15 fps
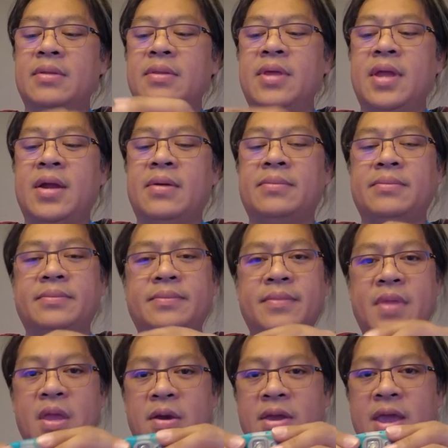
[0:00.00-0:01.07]
There.
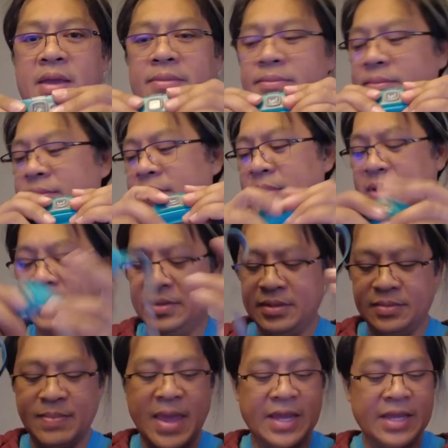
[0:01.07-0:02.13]
Okay,
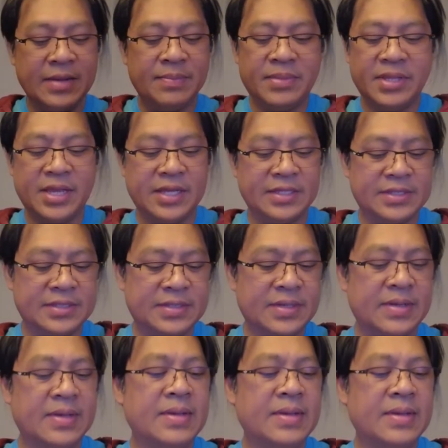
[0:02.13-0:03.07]
back in place.